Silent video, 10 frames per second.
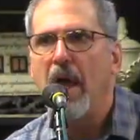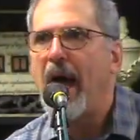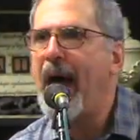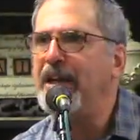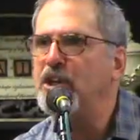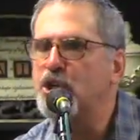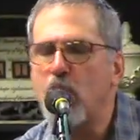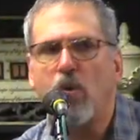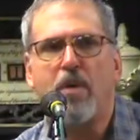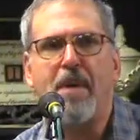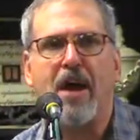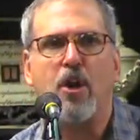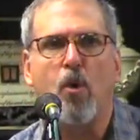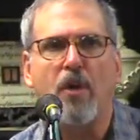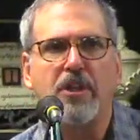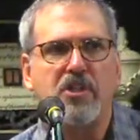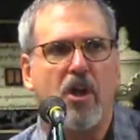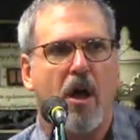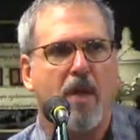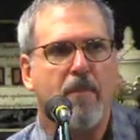I joke about it all the
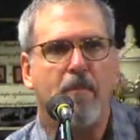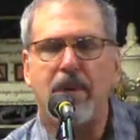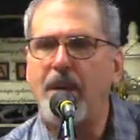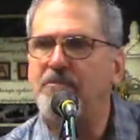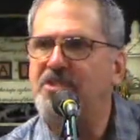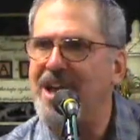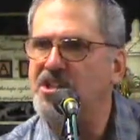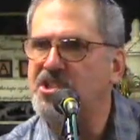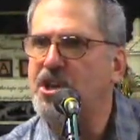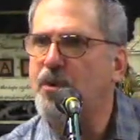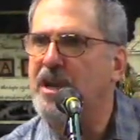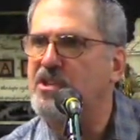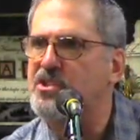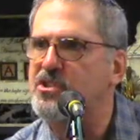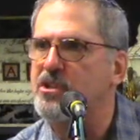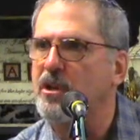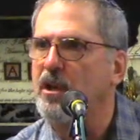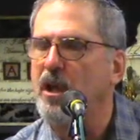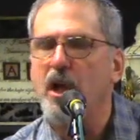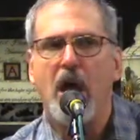time, but I'm dead serious.
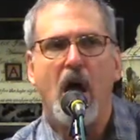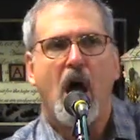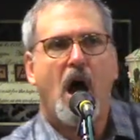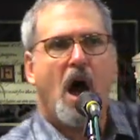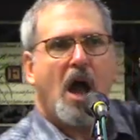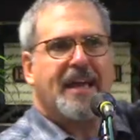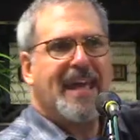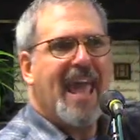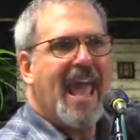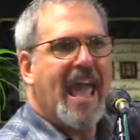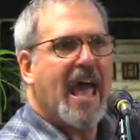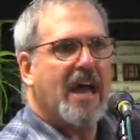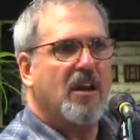A can,